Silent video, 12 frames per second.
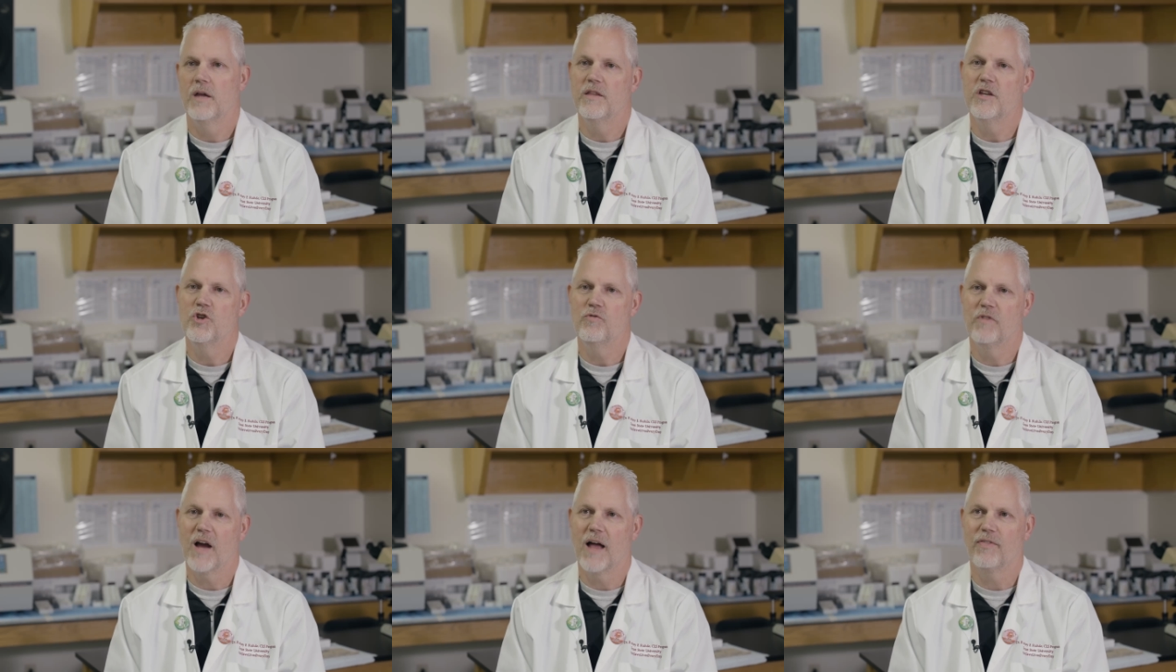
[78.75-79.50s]
And then
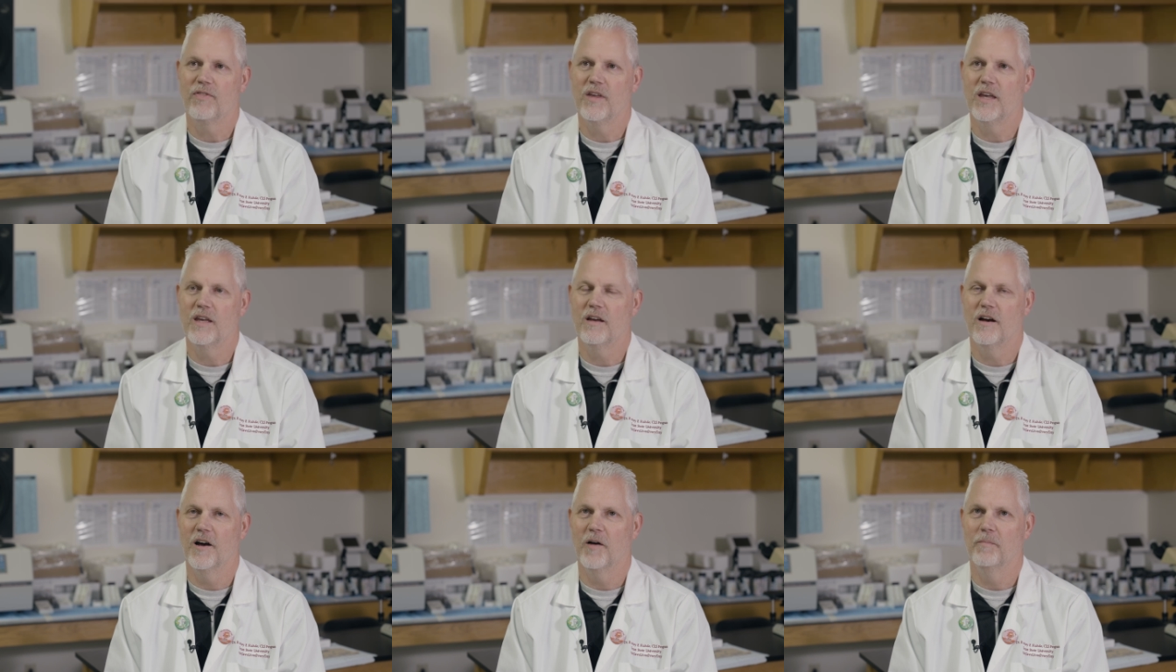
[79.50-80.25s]
you've got the,
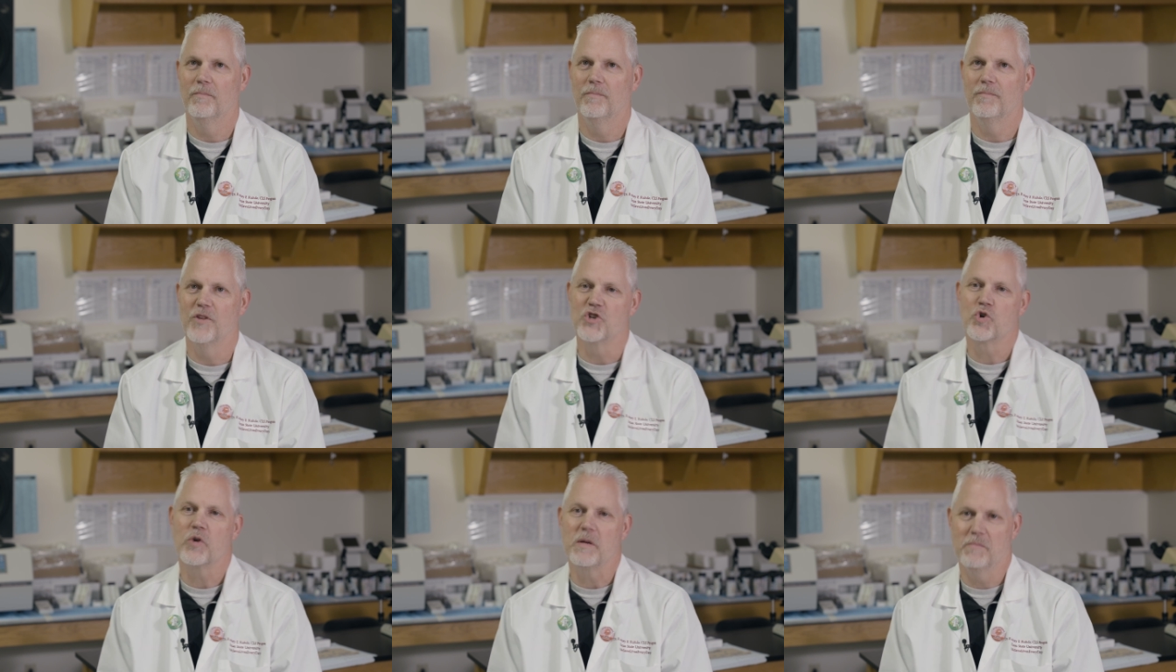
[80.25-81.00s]
um, the
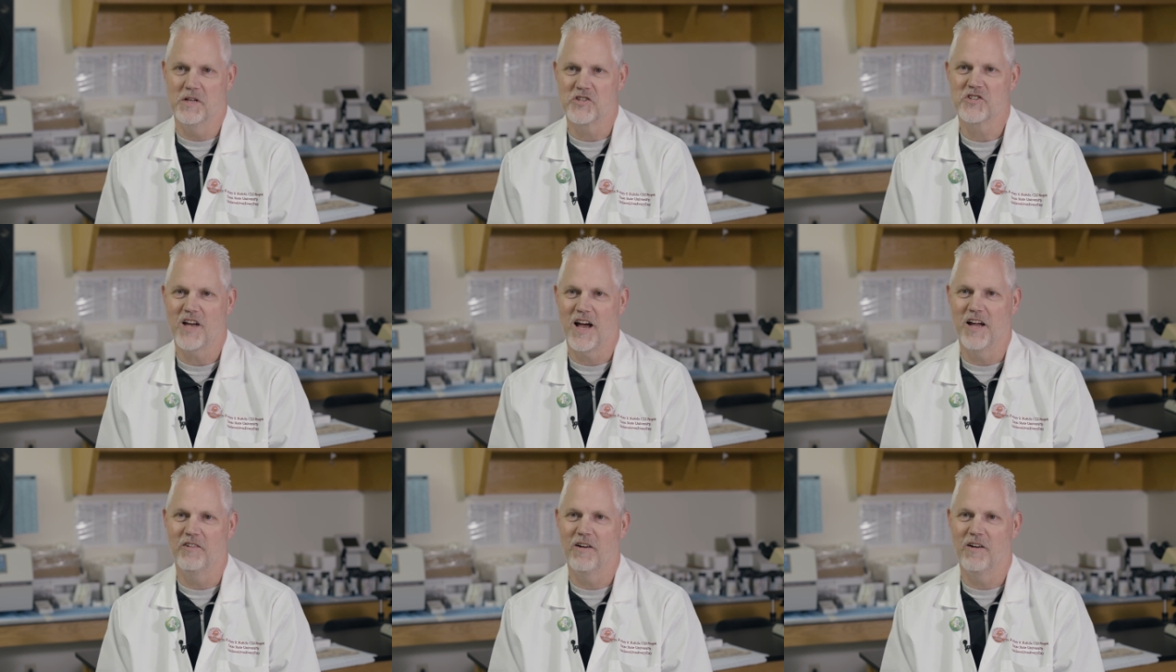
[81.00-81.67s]
treatment side,